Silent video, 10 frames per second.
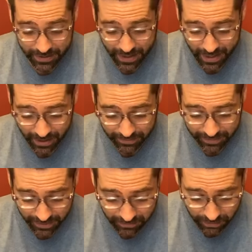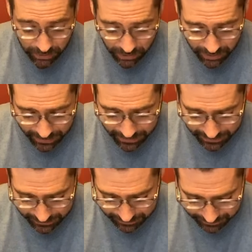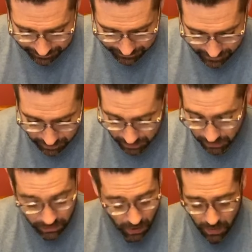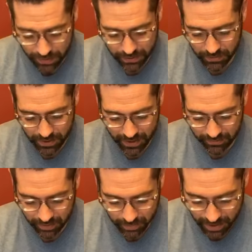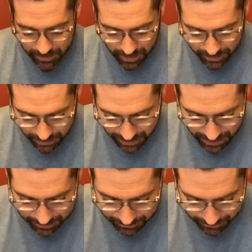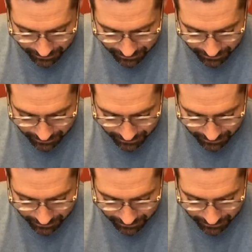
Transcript: I have to give you glory. Let me use all that you gave to prop up your name.